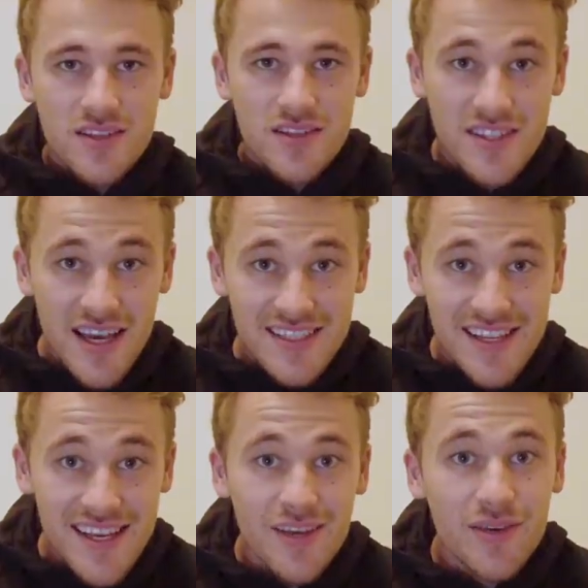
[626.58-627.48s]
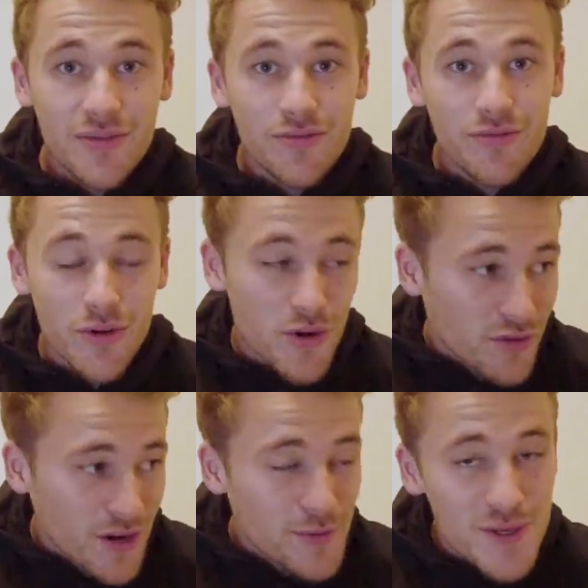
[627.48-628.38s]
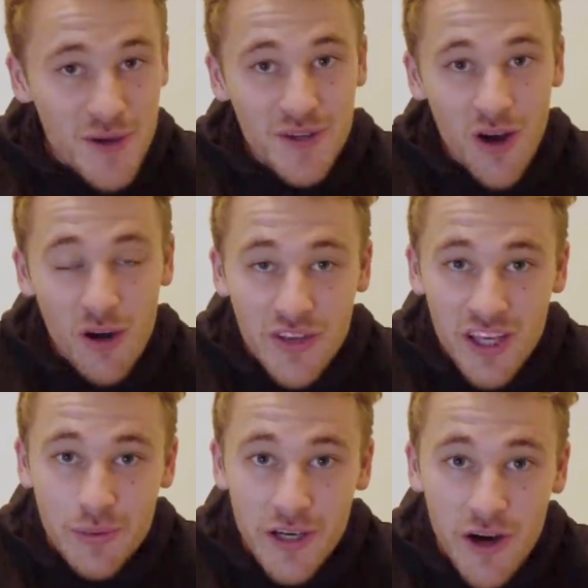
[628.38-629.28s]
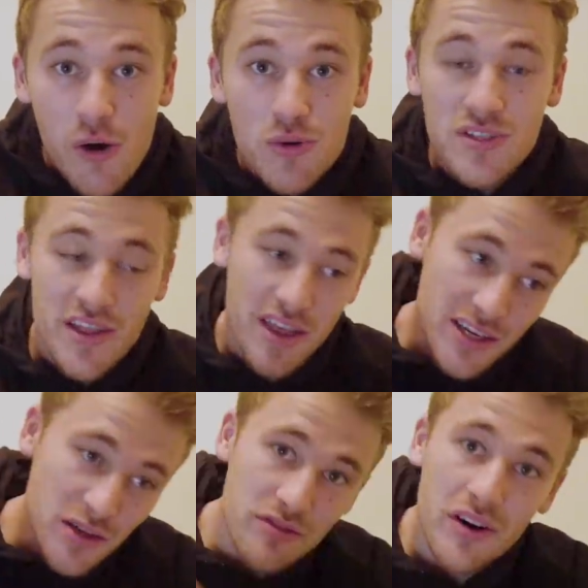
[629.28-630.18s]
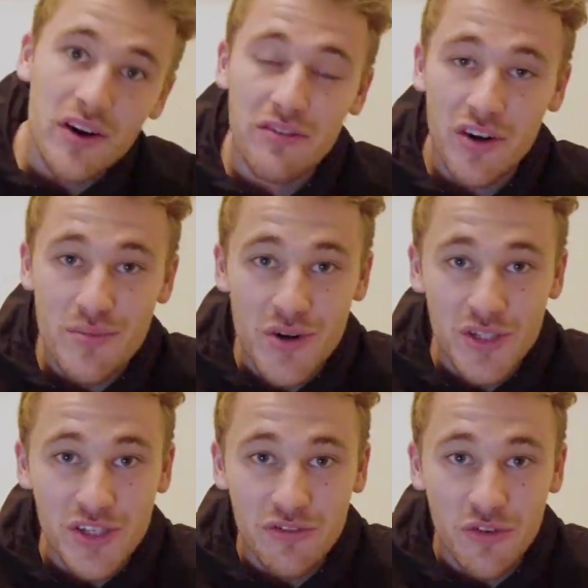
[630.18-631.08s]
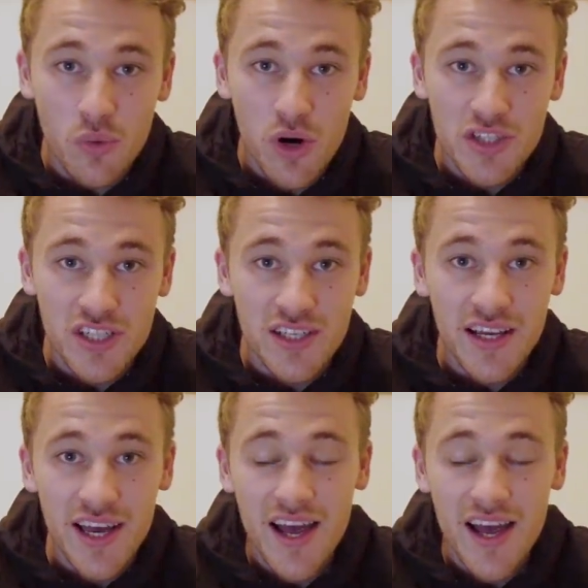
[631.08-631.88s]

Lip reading: So that's it for another episode of Keeping Goals. Thank you very, very much for watching.